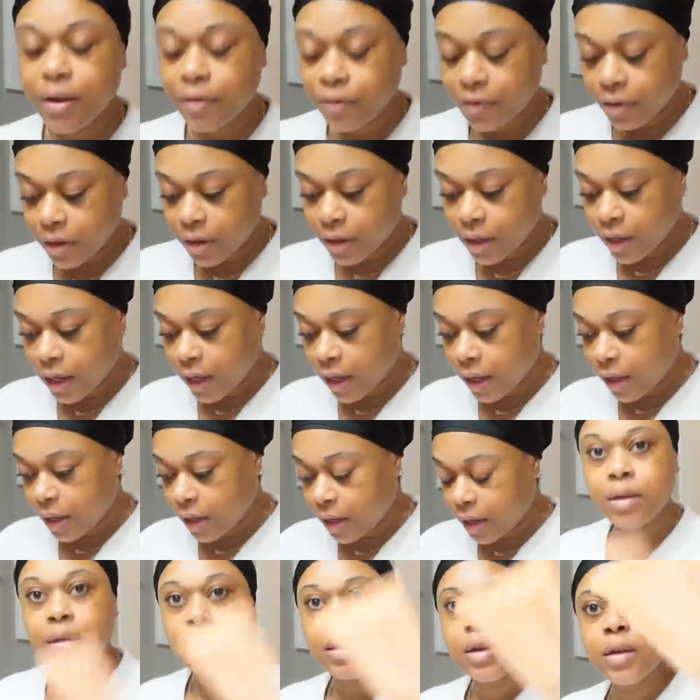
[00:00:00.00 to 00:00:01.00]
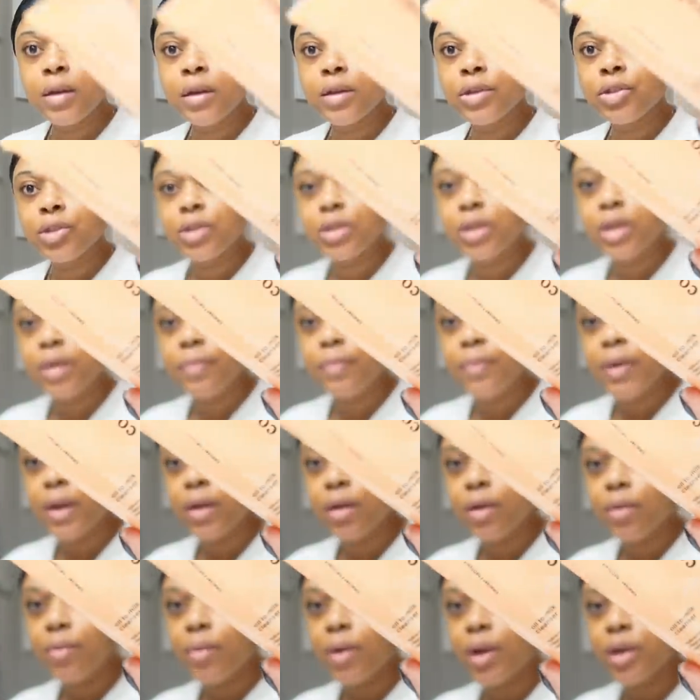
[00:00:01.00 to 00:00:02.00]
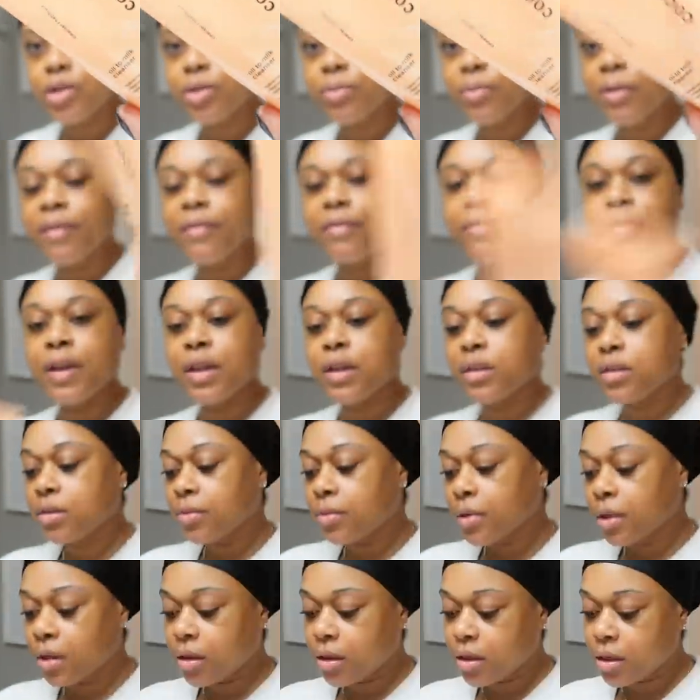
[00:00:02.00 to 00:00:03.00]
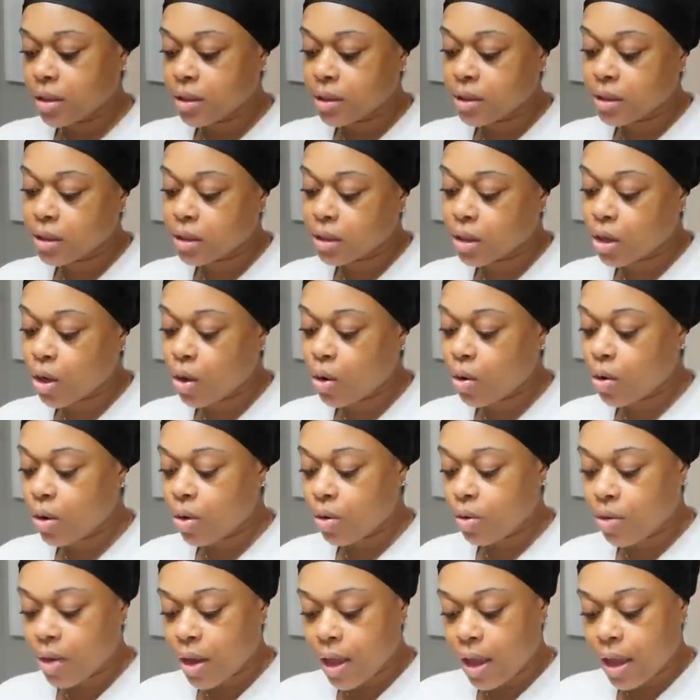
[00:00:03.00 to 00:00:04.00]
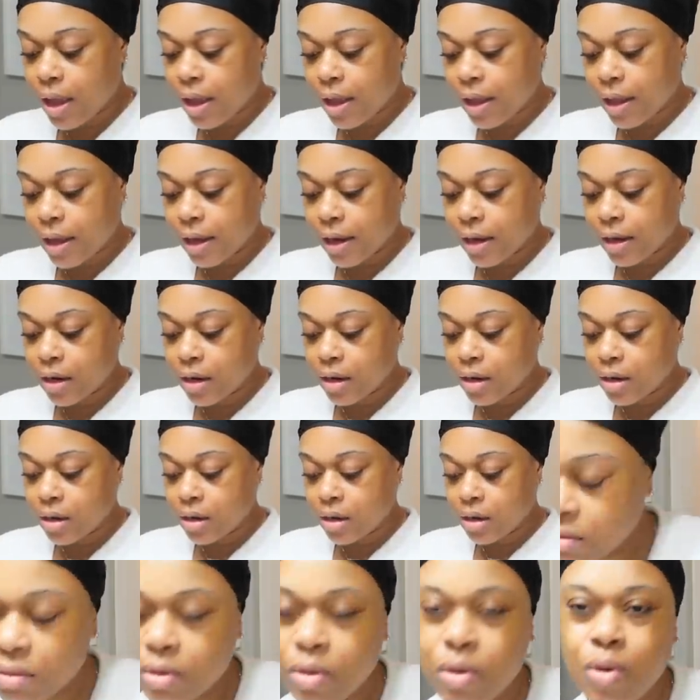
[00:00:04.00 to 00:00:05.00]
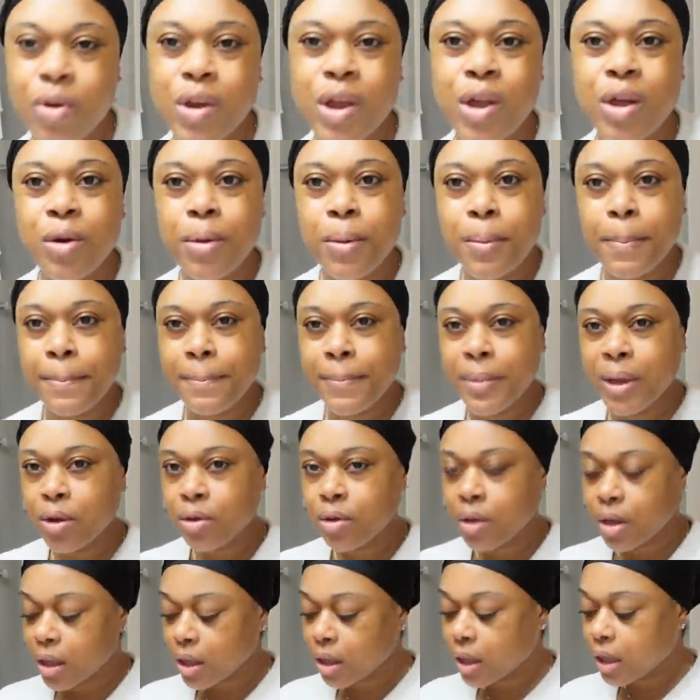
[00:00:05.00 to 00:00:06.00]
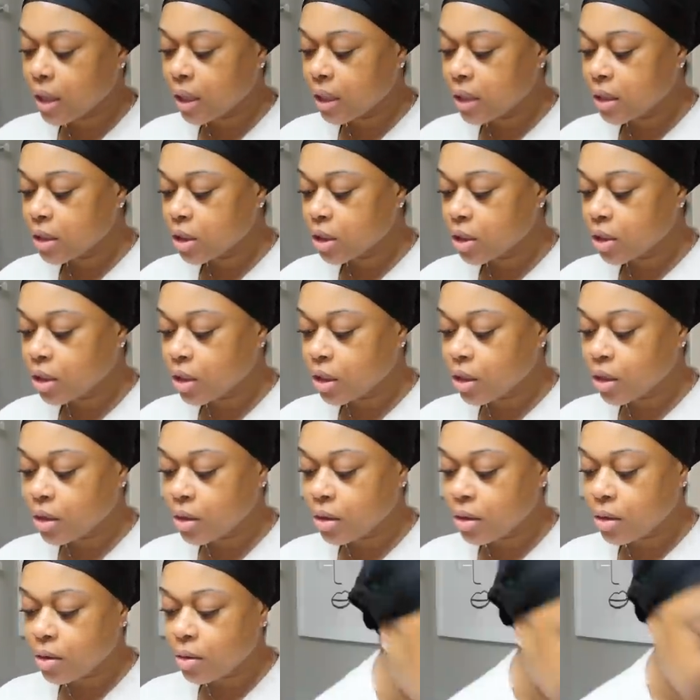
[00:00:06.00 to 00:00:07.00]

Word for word: for today. Just getting ready to wash my face with this Cocokind Oil Milk Cleanser.